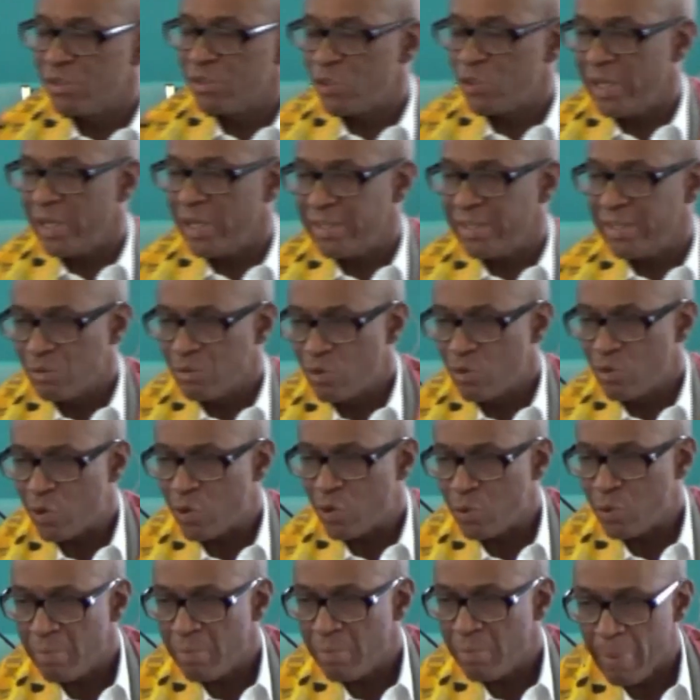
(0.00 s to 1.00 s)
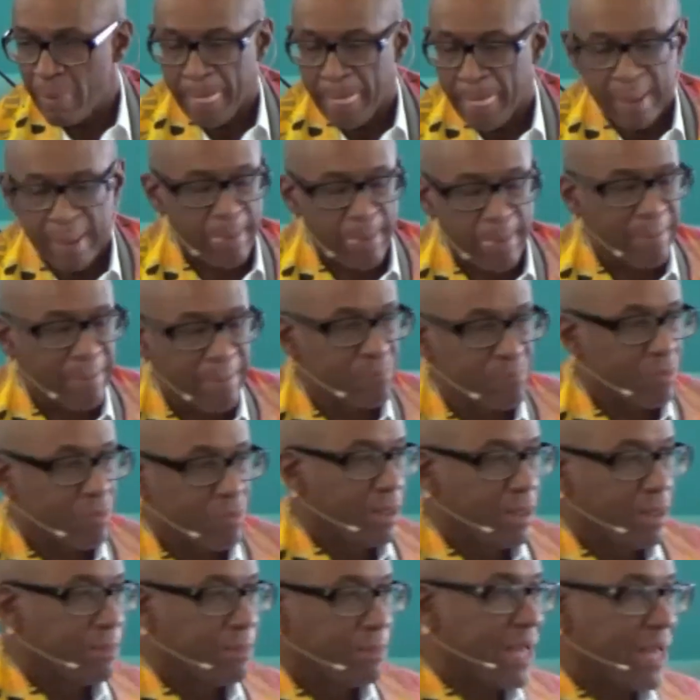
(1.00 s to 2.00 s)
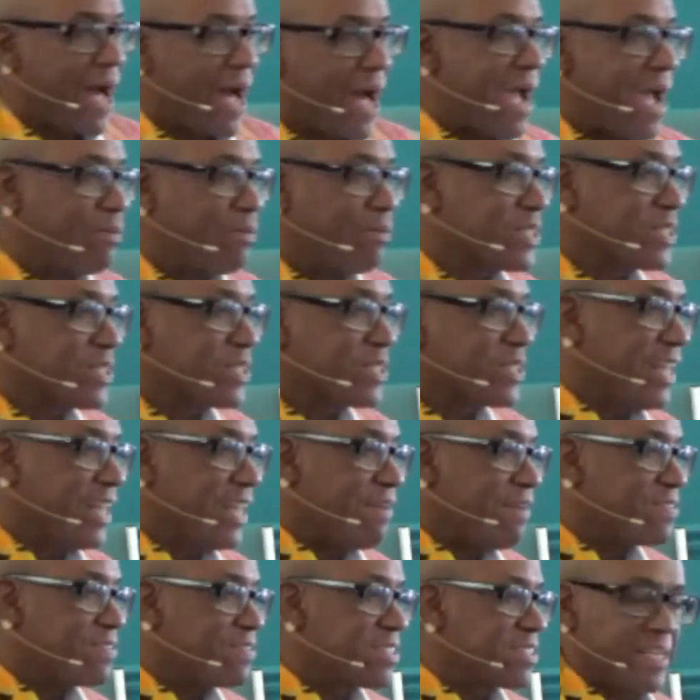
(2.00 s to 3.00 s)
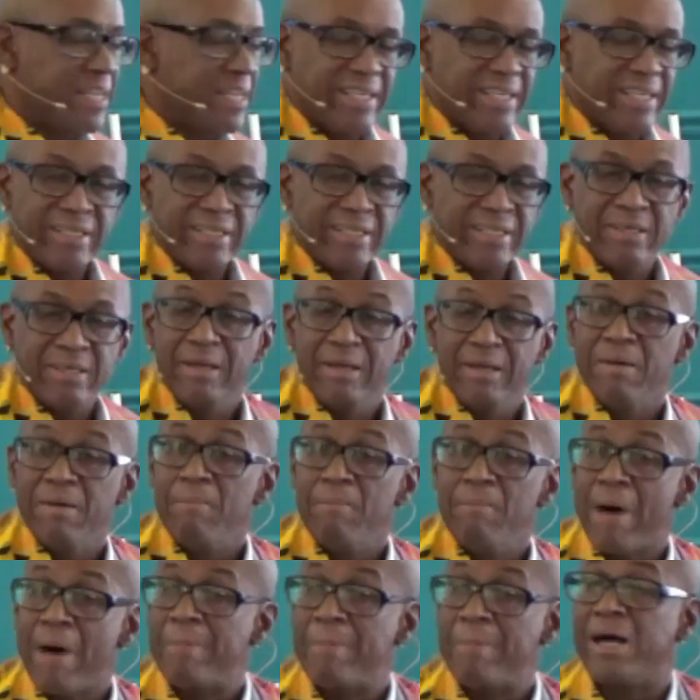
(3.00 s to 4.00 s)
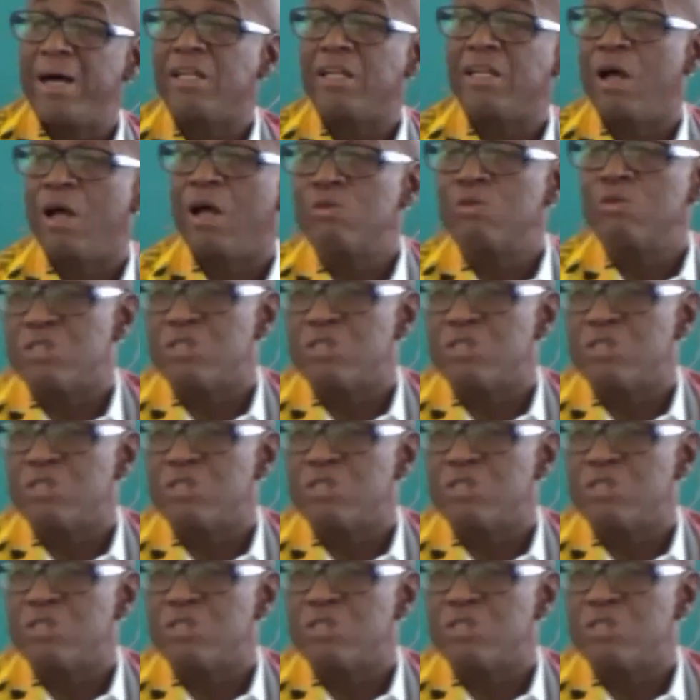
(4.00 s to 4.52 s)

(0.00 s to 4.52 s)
in the room. but I was left sitting by my lonesome.